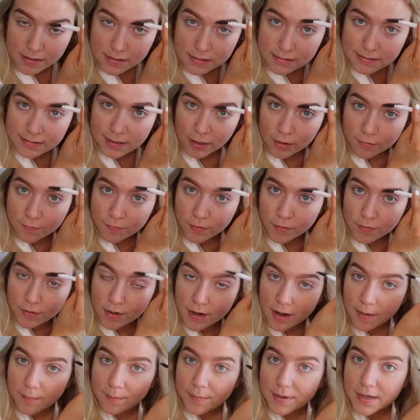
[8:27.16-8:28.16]
cell phone
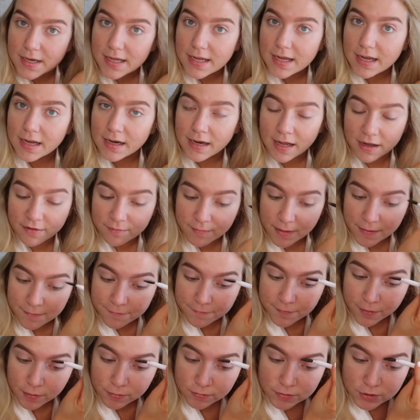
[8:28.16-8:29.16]
company and have my
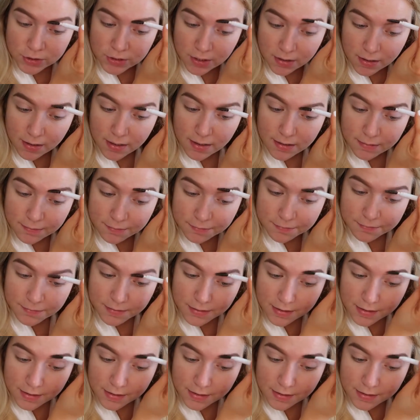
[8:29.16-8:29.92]
phone shut off.